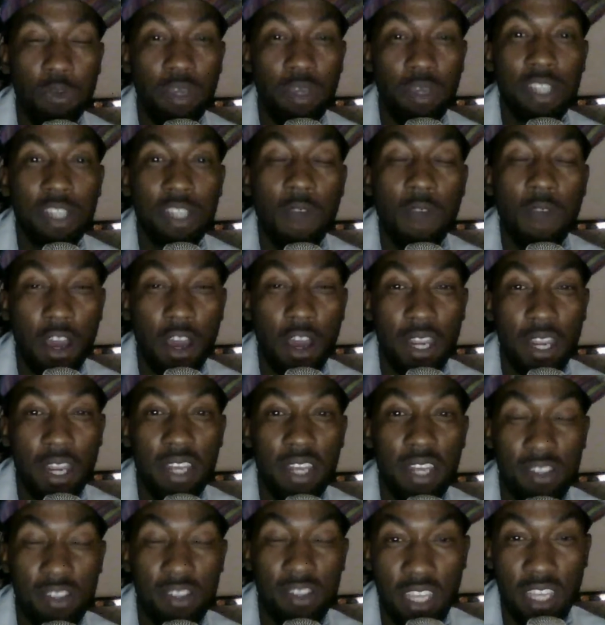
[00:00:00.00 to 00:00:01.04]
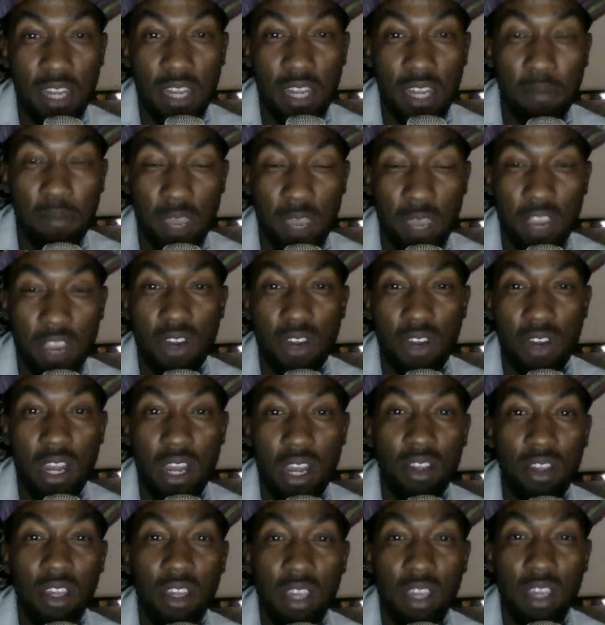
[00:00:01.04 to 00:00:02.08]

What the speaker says: because my audience is getting bigger now.